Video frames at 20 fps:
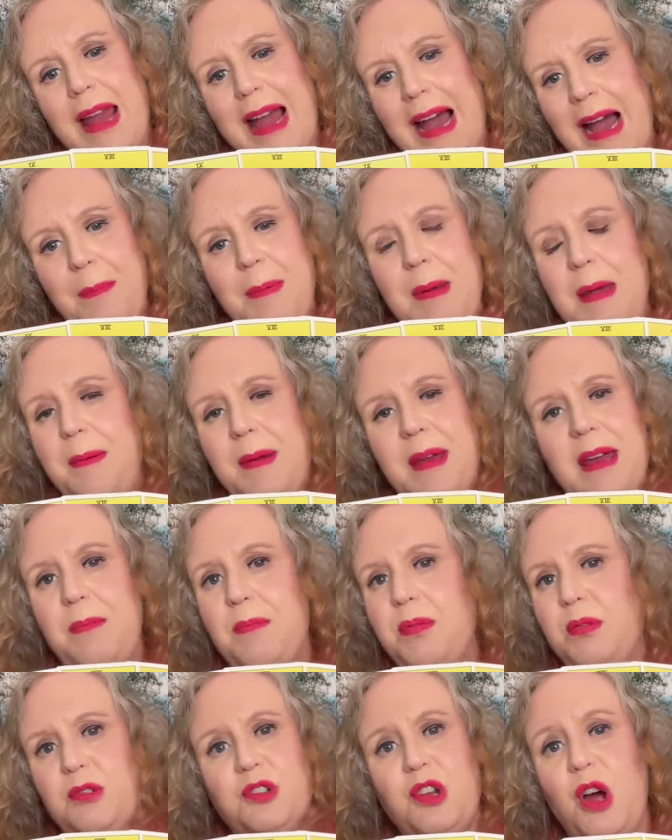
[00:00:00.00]
Happy
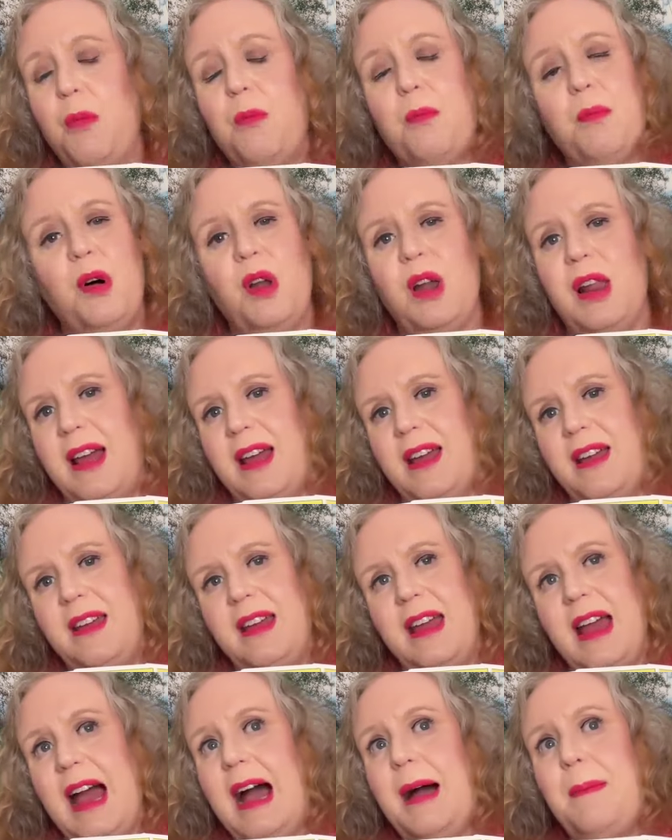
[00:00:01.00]
people don't bully.
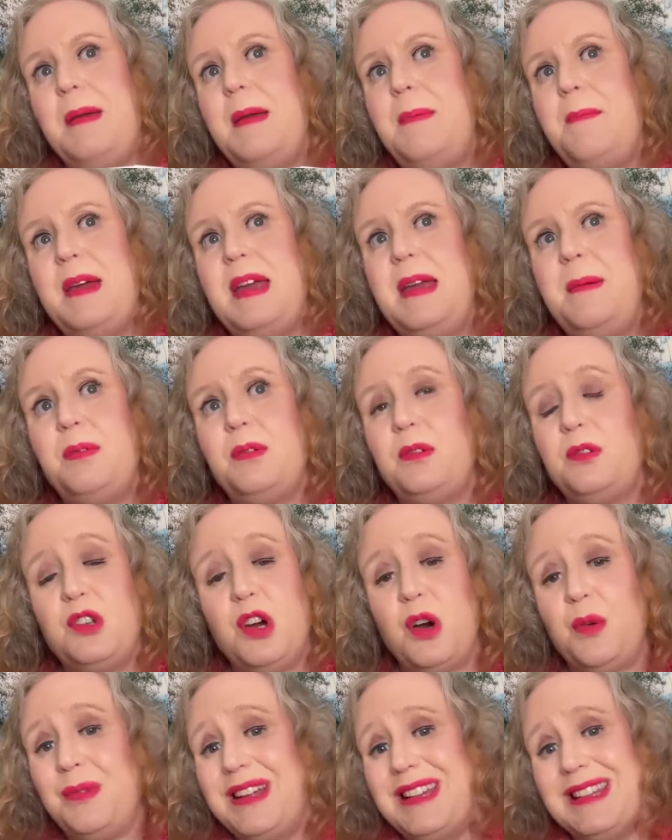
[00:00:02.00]
Happy people
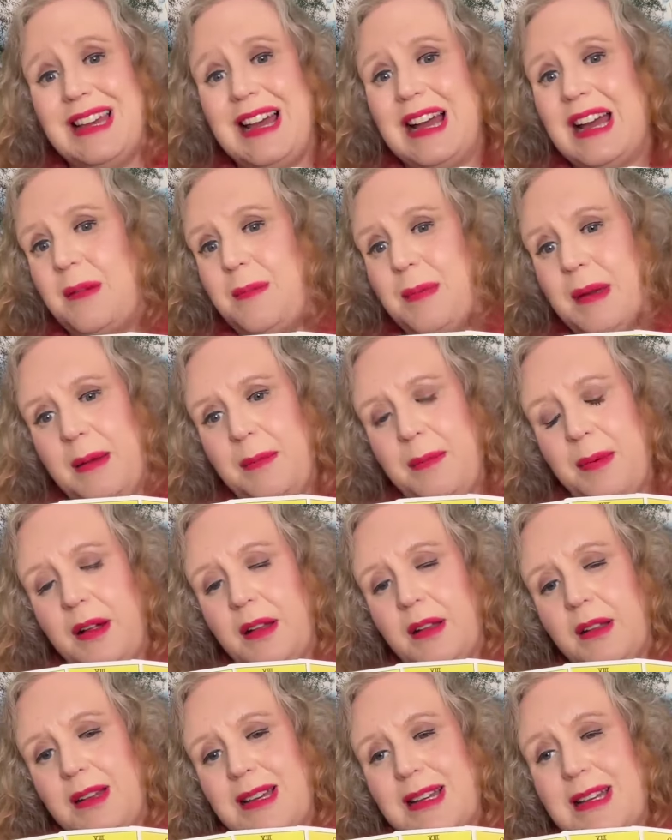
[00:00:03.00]
don't attack
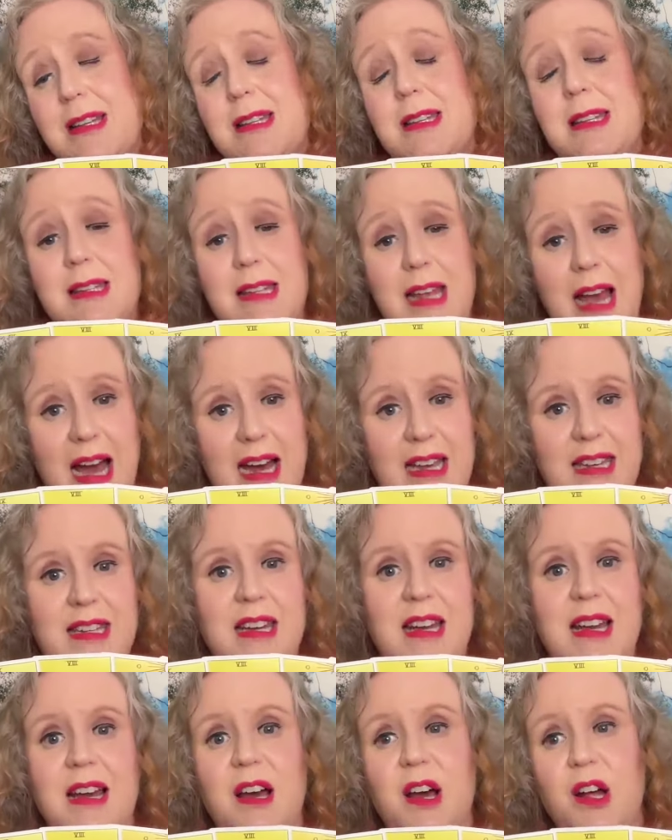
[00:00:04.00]
people. Sad,
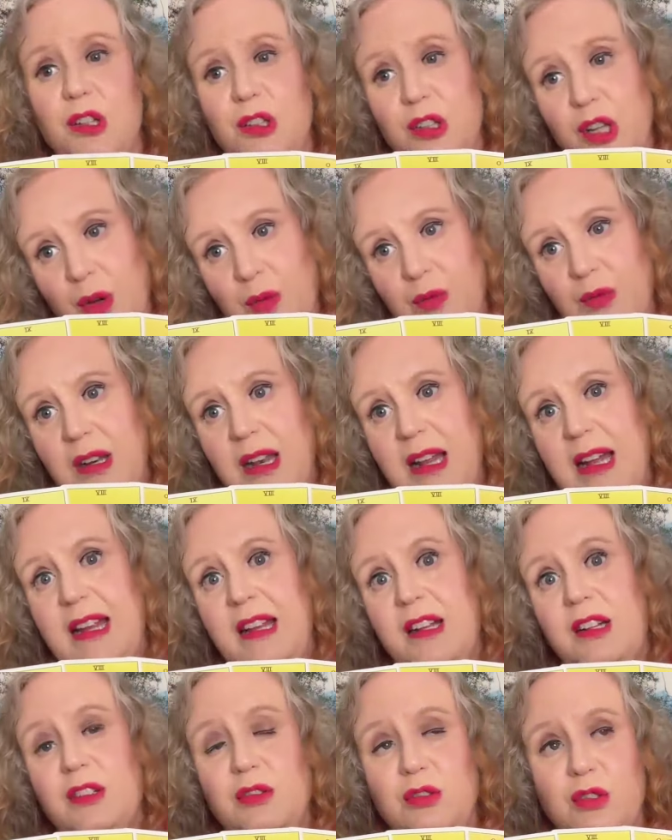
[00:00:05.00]

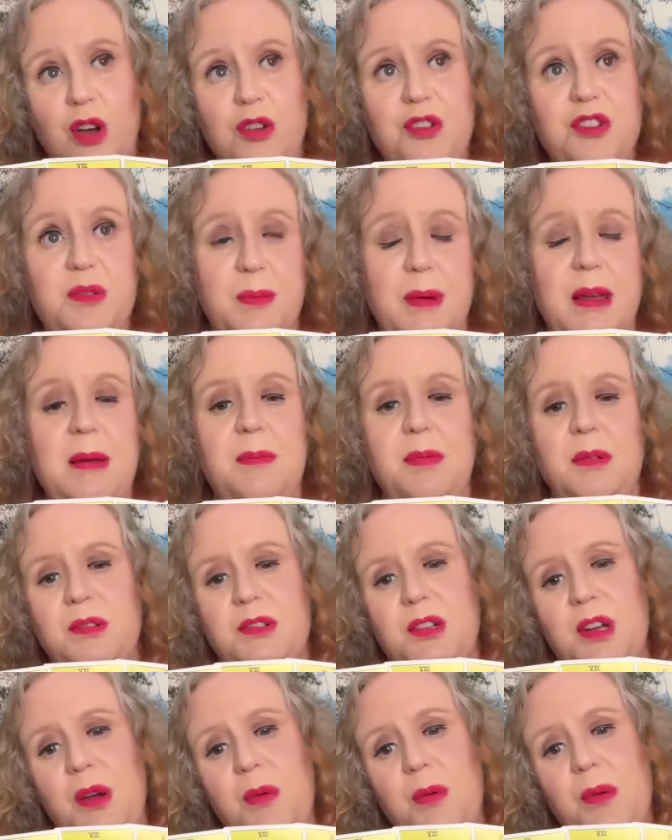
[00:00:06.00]
lonely, lost people
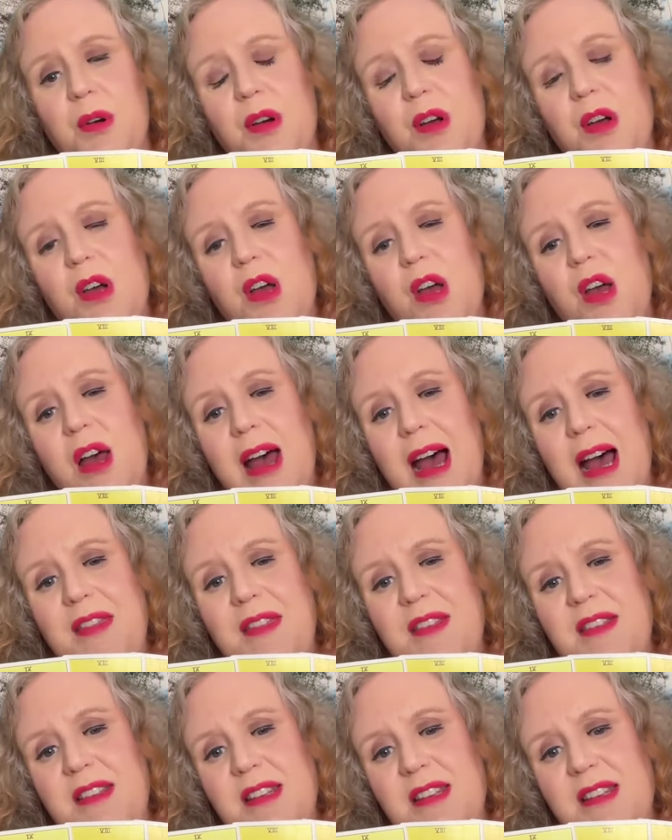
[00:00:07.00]
do.
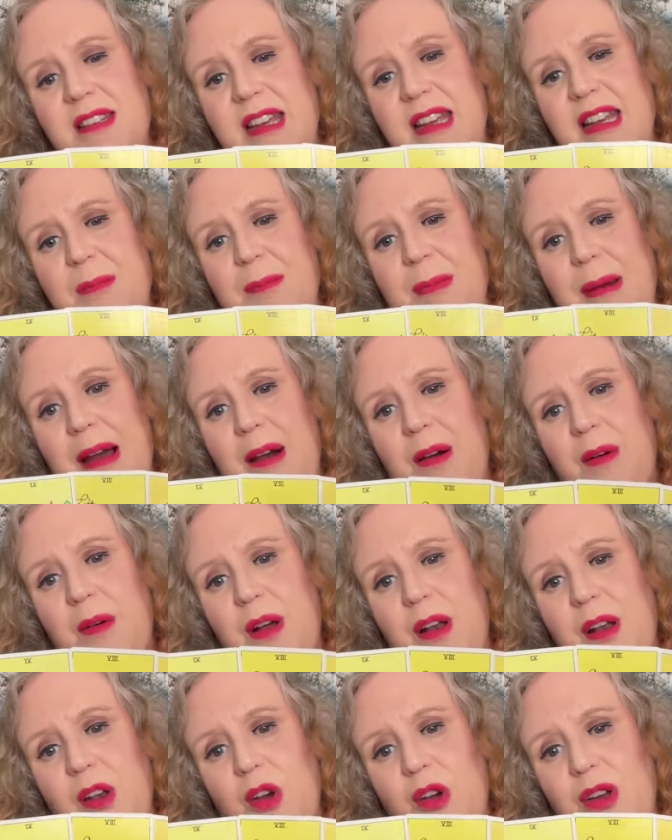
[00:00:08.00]
And this is saying
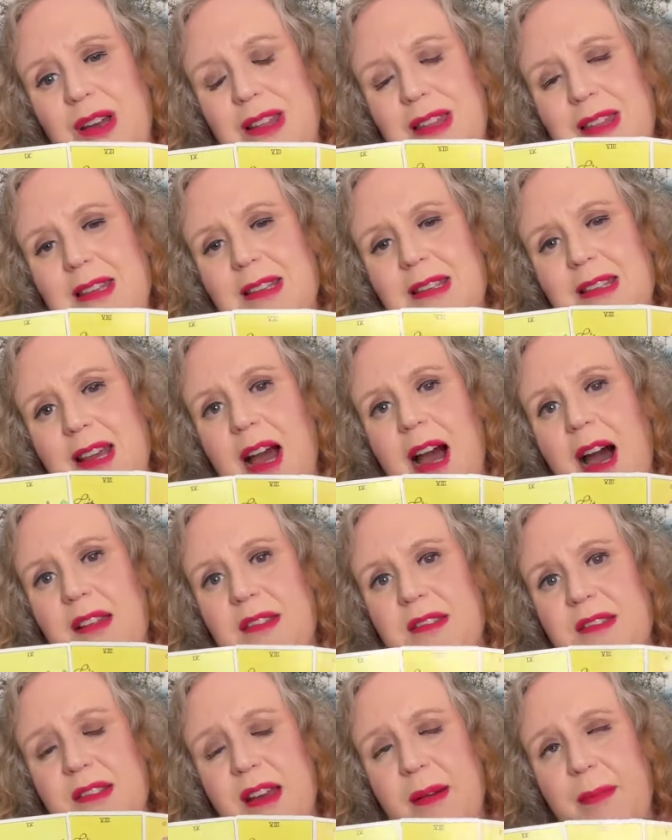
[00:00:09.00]
about, look at these
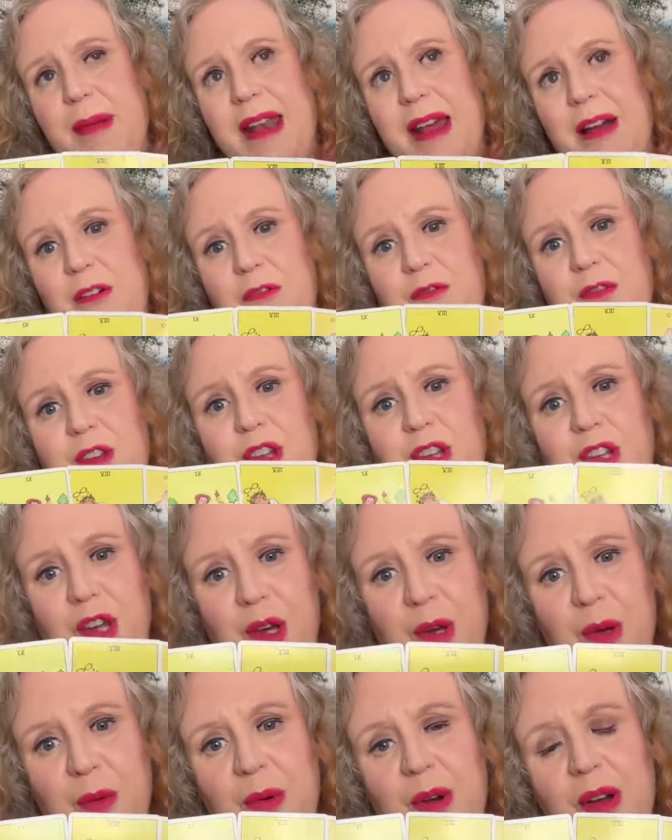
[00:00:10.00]
cards are coming out for
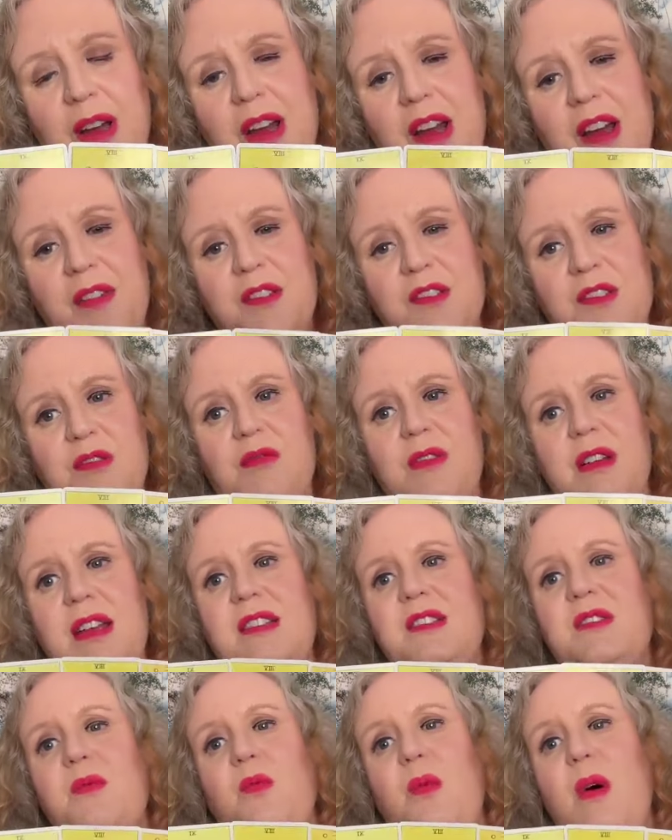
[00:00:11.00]
you. There's a
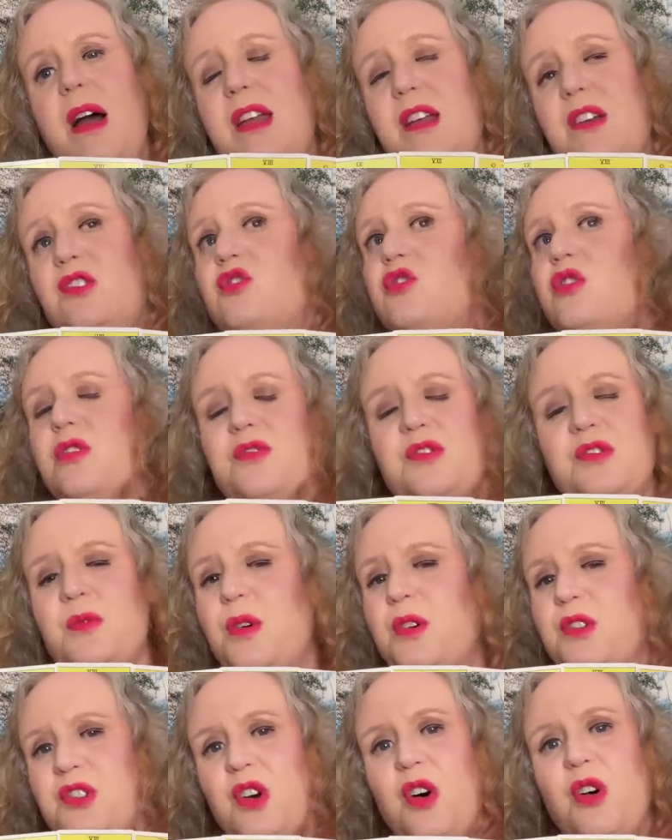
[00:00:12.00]
reason why you're drawn to
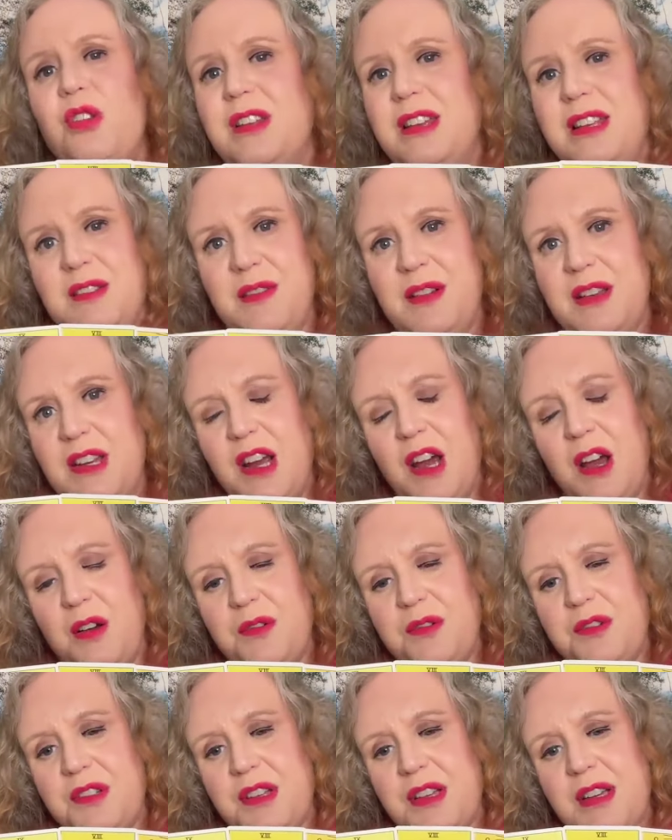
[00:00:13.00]
watch all these
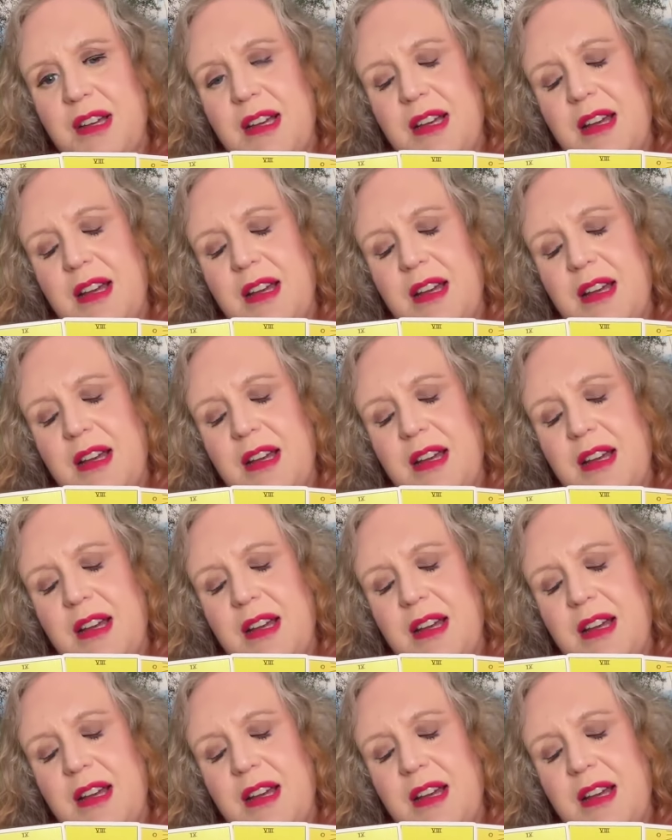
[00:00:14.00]
videos.